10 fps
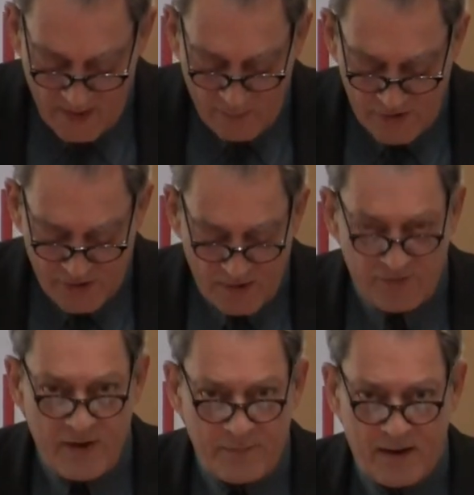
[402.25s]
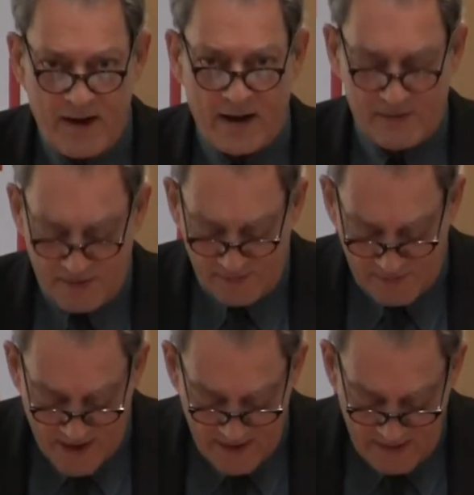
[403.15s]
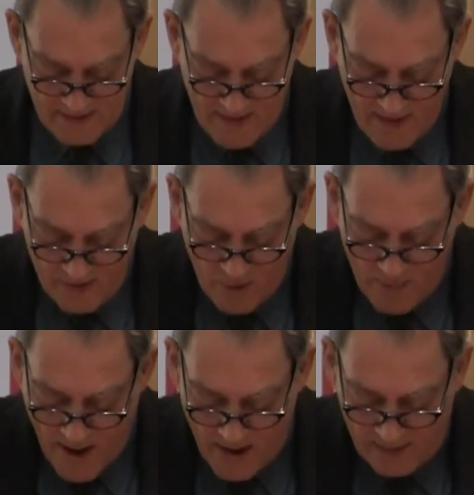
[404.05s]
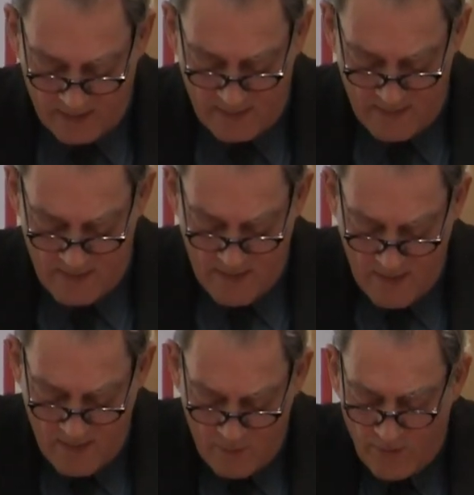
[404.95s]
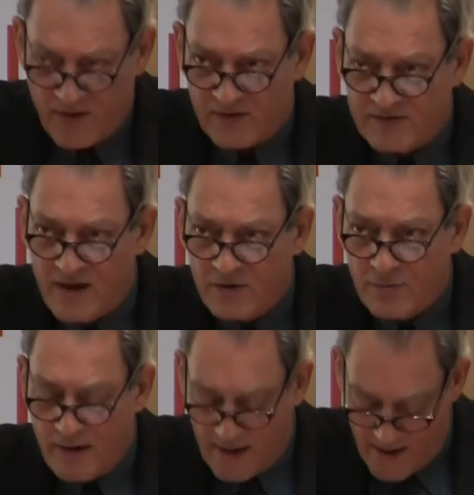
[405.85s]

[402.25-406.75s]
which are deep connections that go back more than a century and a